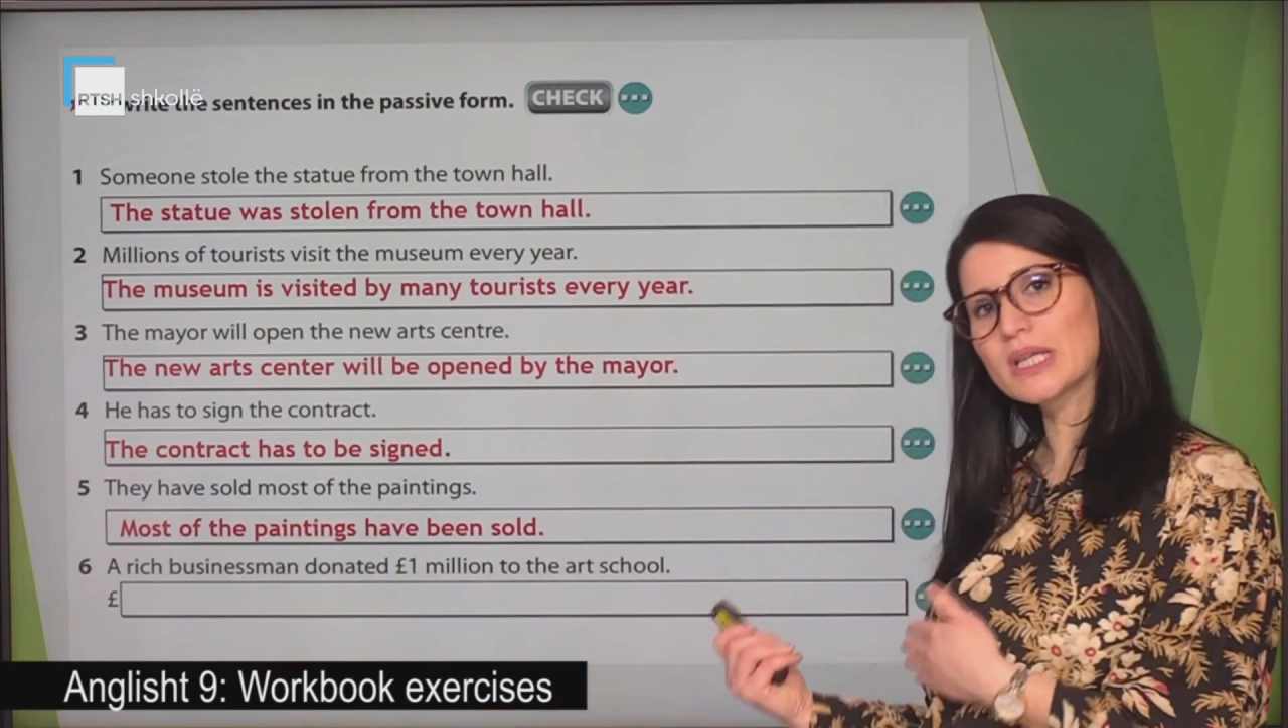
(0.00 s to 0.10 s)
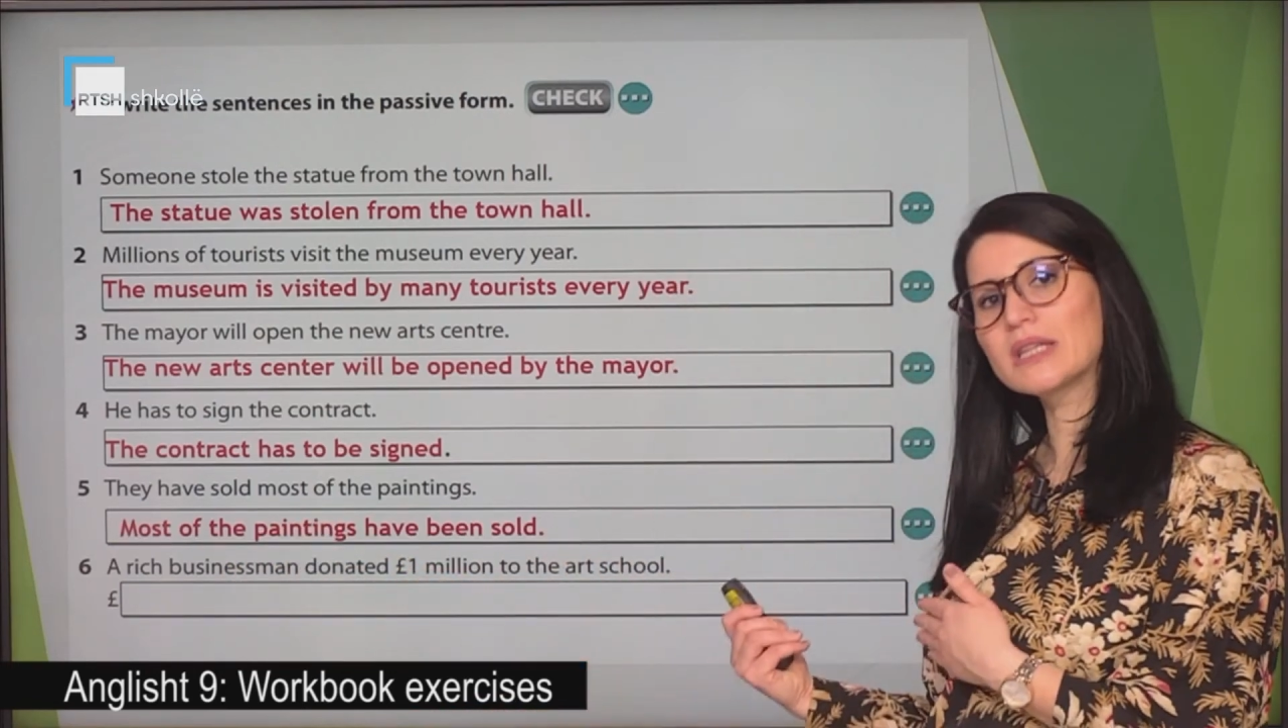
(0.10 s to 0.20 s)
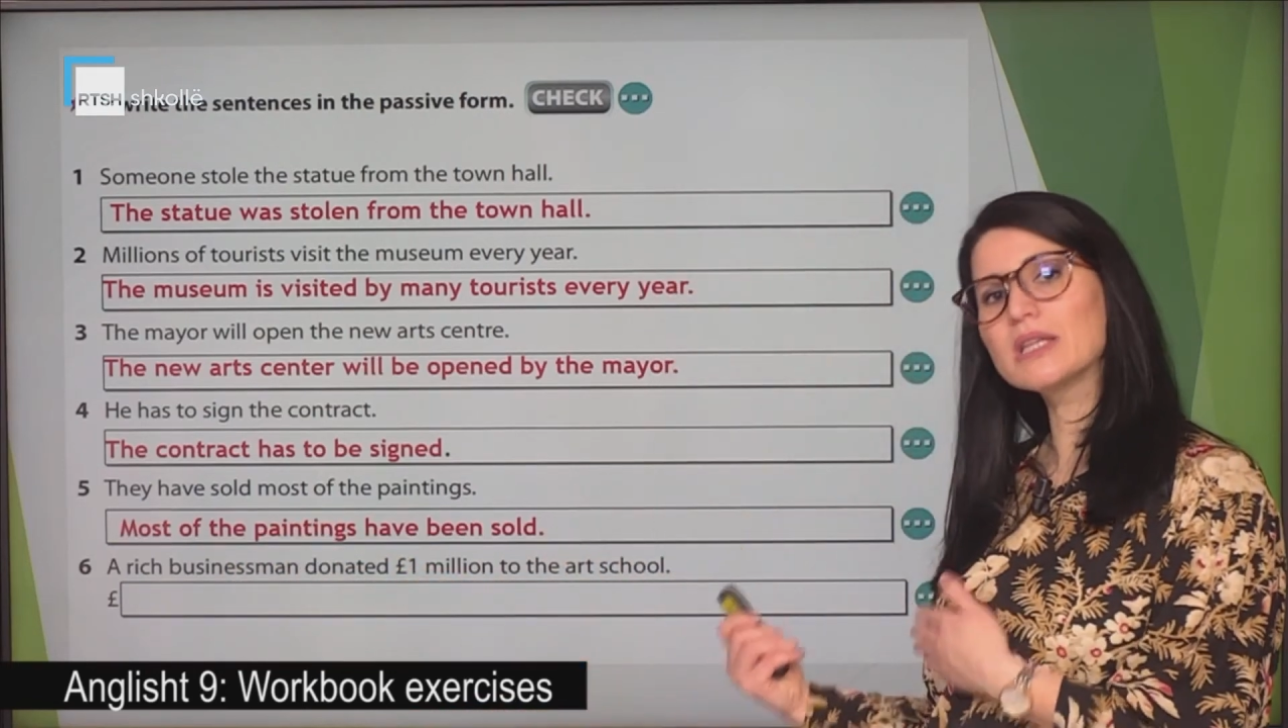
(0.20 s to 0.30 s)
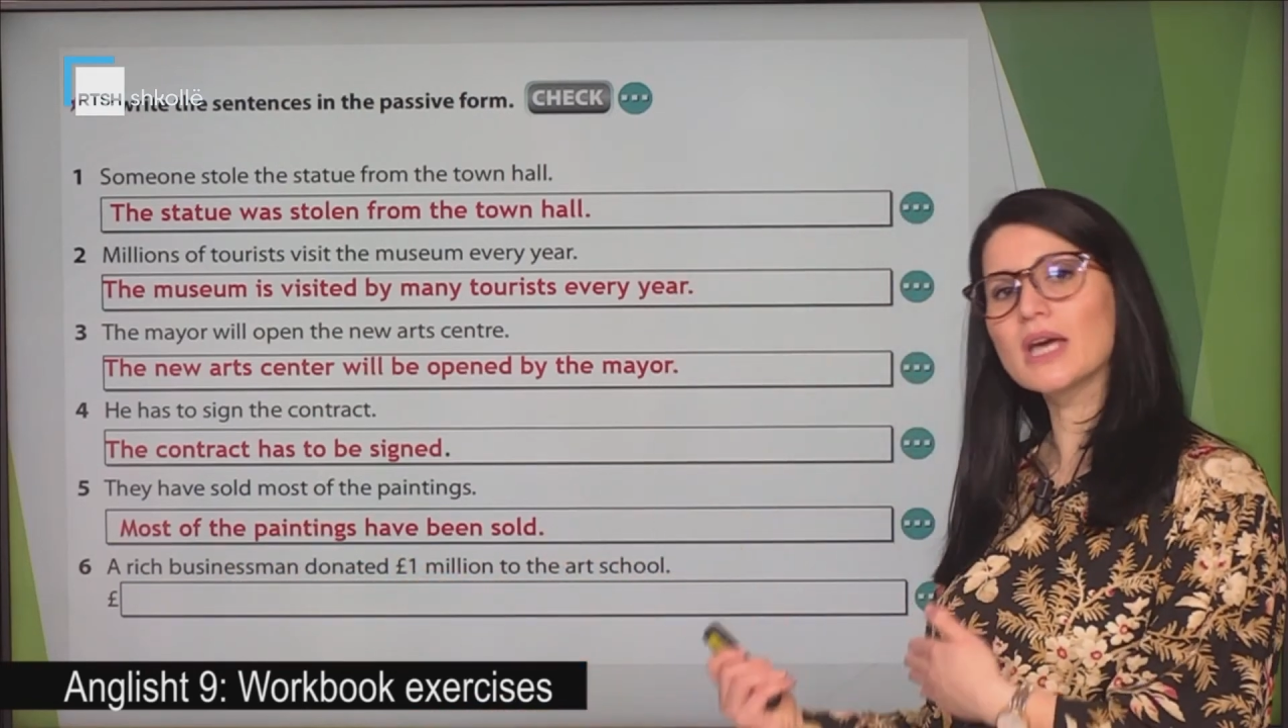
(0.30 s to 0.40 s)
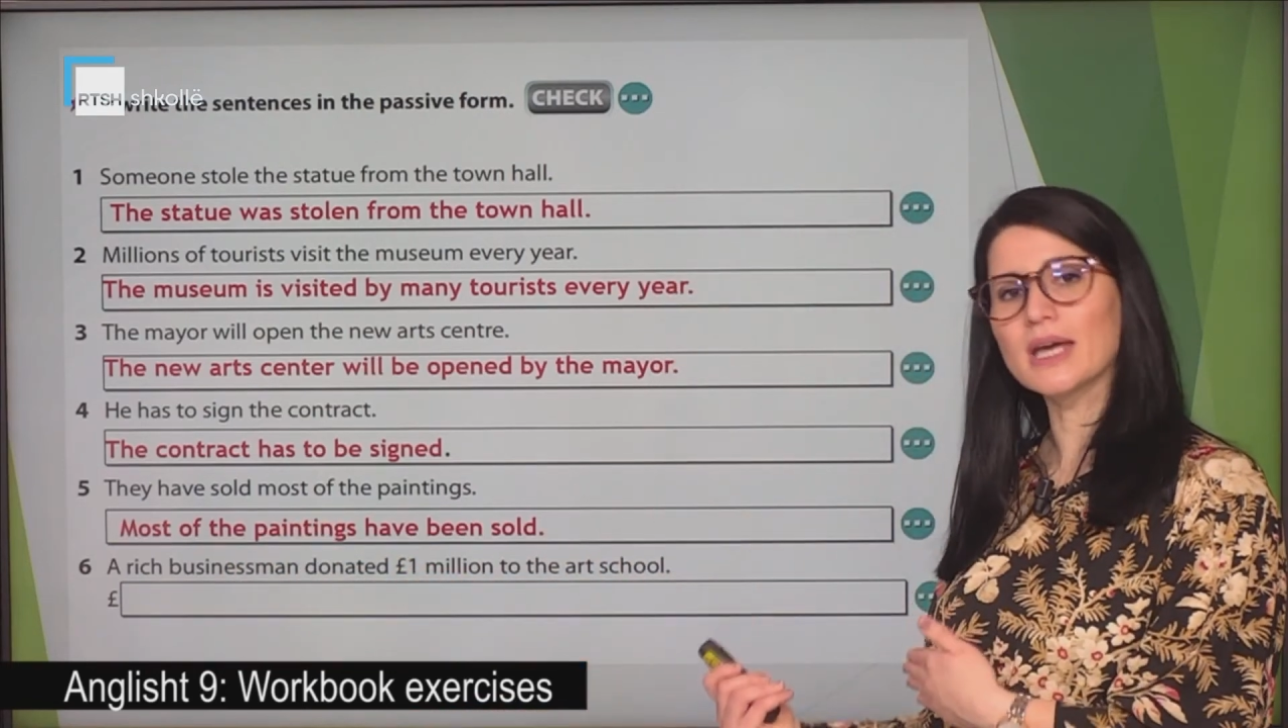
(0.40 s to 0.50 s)

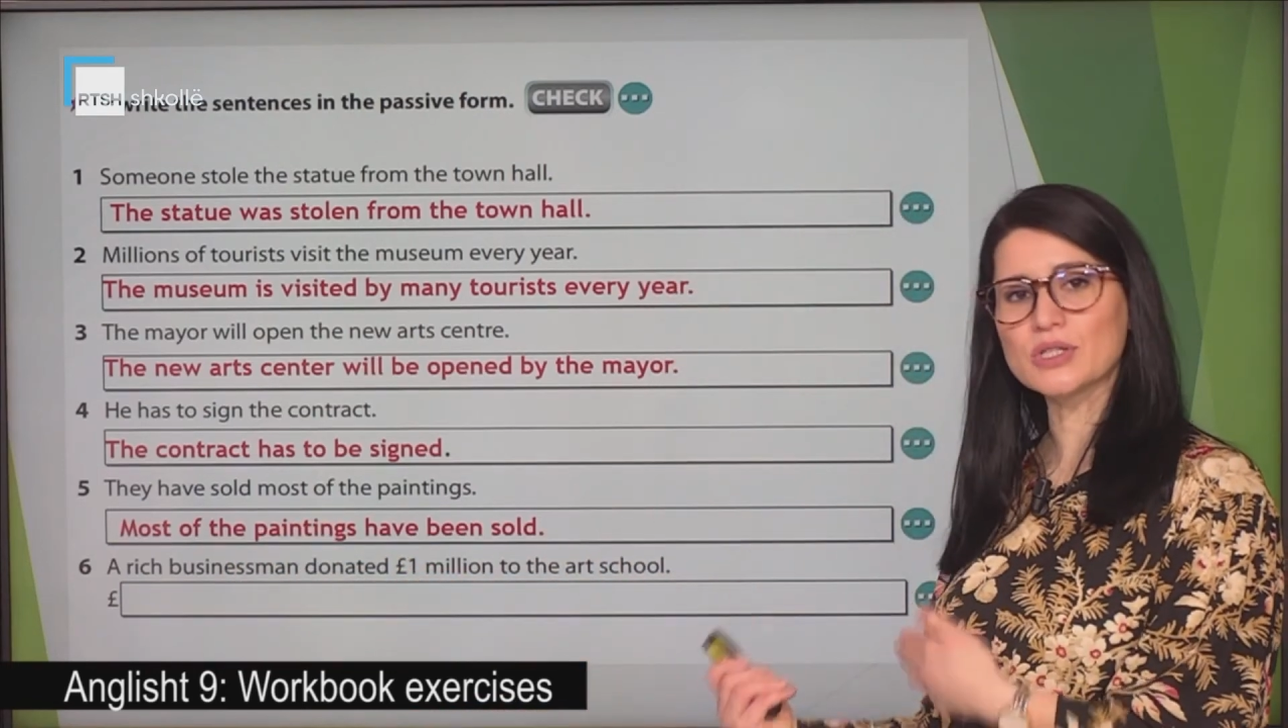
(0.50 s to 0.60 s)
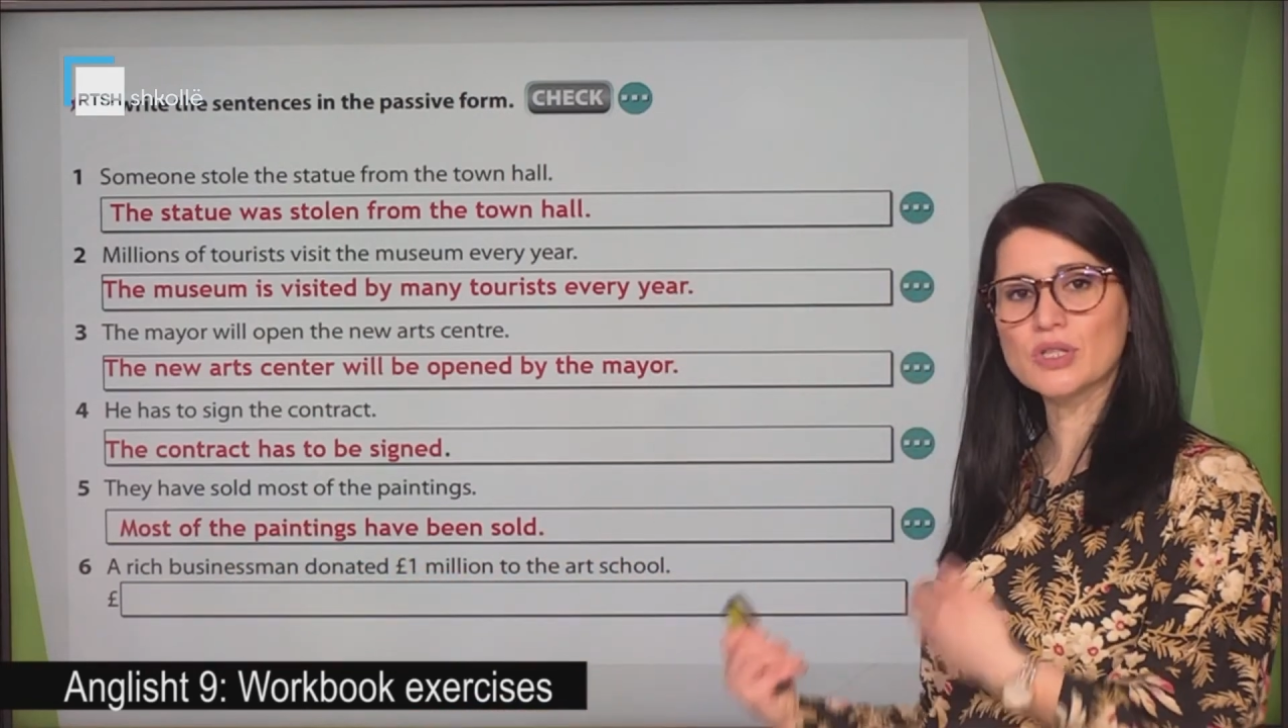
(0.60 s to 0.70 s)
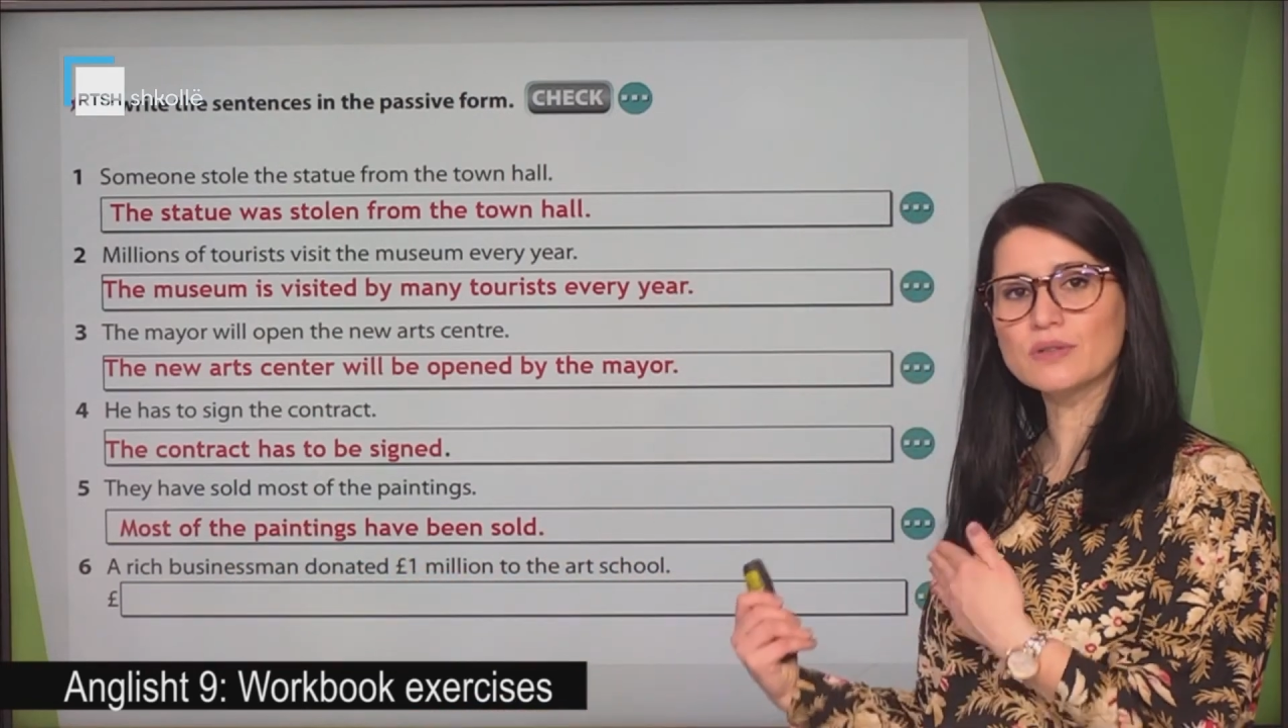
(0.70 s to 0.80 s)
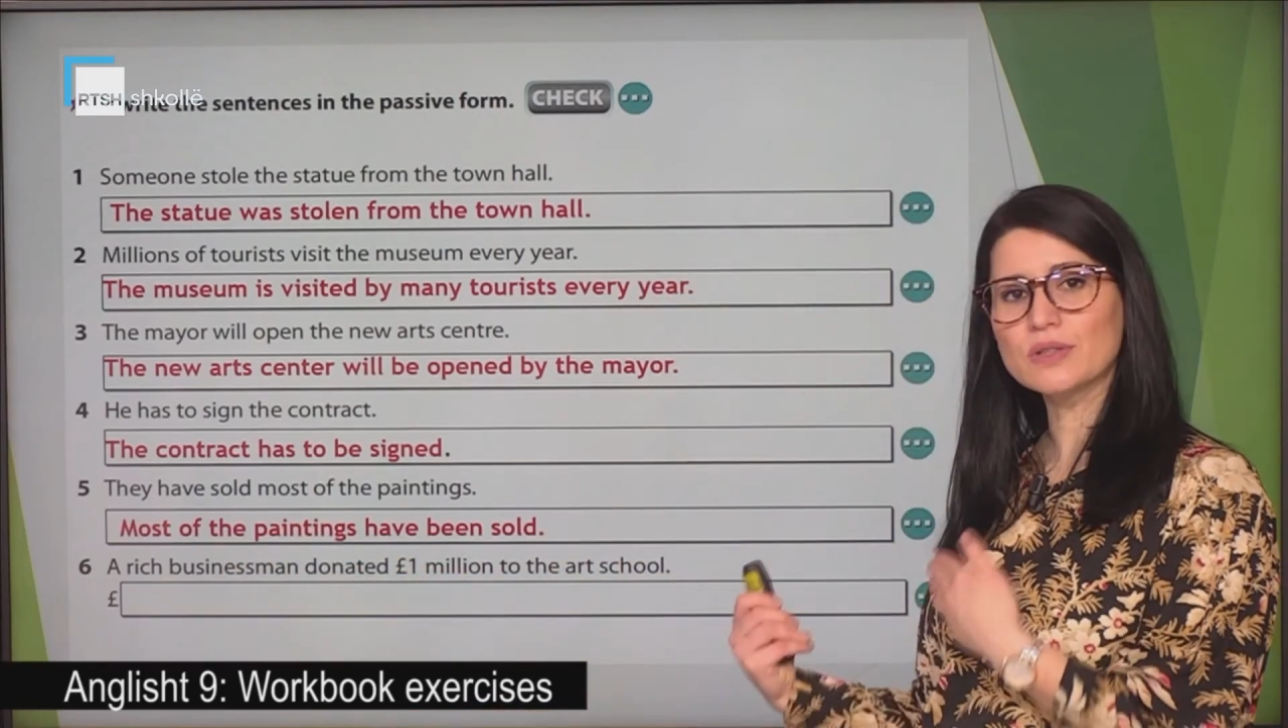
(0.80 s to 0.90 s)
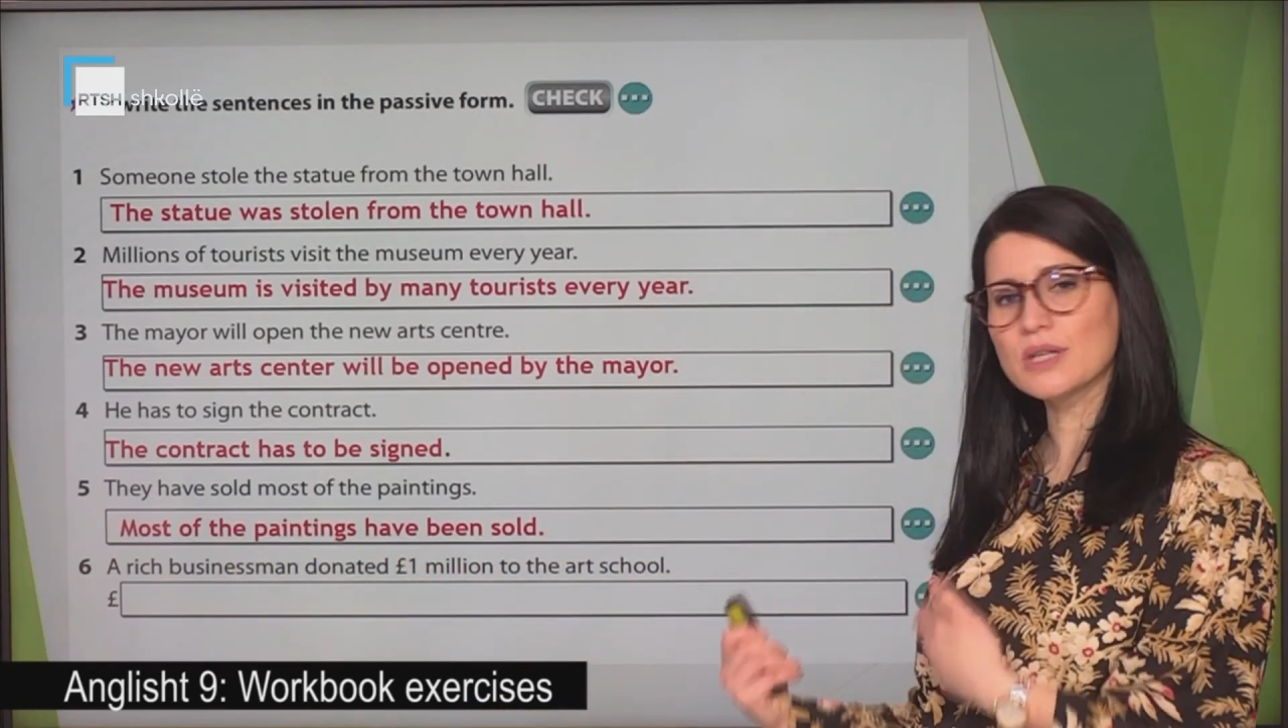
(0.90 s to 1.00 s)
the adjunct